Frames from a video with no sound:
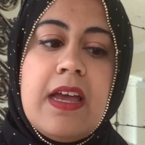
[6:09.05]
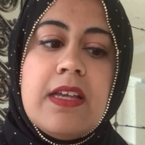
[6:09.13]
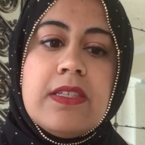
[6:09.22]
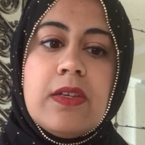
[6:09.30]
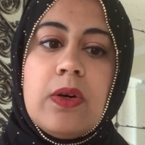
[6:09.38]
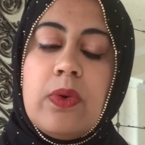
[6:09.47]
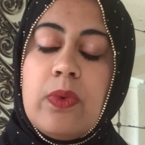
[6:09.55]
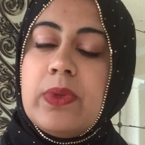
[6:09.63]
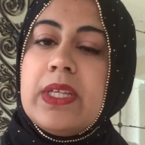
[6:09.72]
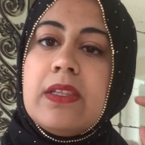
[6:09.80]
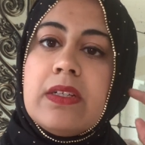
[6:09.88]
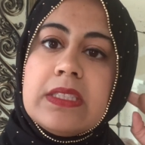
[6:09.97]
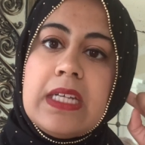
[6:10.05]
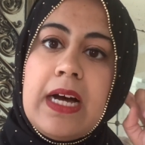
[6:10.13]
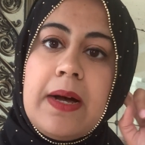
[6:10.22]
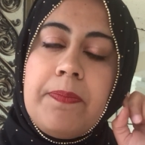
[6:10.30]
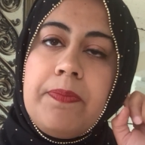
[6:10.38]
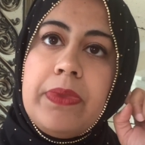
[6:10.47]
So we looked
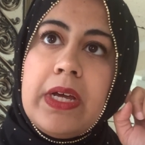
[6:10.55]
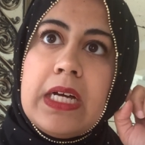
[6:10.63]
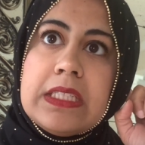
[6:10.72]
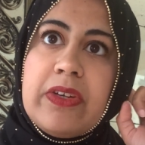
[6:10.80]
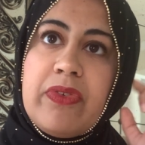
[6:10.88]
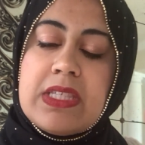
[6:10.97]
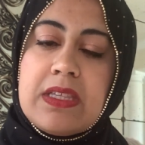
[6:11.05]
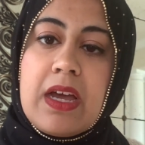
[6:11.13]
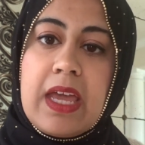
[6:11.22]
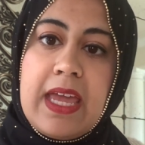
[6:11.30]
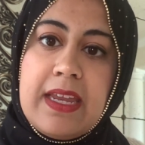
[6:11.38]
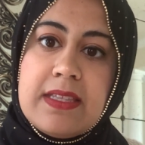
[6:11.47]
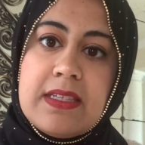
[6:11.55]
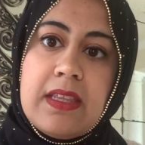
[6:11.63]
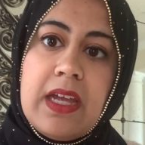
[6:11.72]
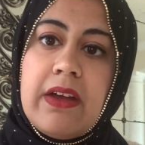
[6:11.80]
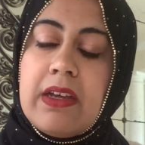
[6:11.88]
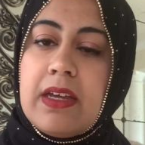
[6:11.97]
up different slot canyons in the
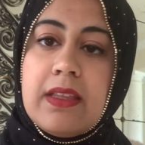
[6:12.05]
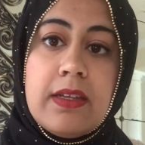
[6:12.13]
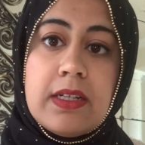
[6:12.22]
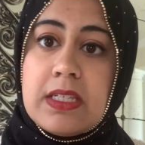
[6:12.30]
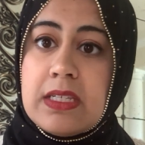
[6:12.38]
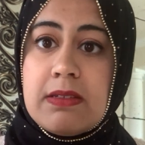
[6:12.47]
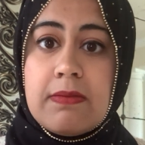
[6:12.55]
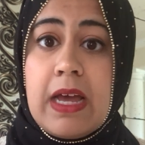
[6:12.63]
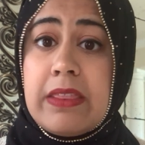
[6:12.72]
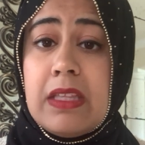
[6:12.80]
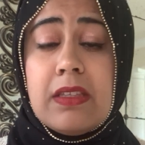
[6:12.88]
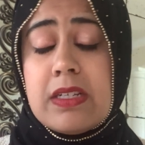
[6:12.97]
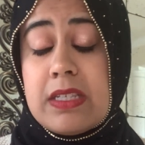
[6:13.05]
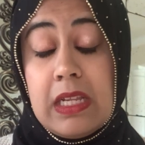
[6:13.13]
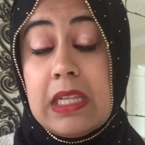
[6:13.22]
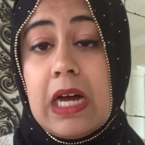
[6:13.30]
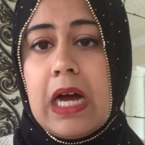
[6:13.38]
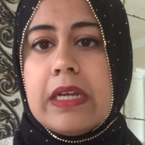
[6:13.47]
area, and I think there's a
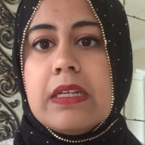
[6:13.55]
lot.